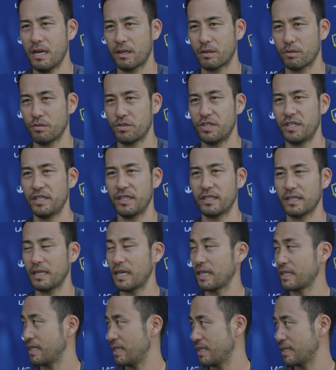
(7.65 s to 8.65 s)
conceding
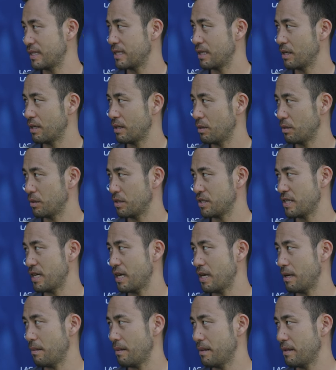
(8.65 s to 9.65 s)
like this all the
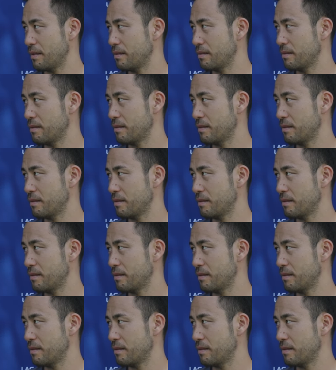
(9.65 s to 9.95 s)
time, and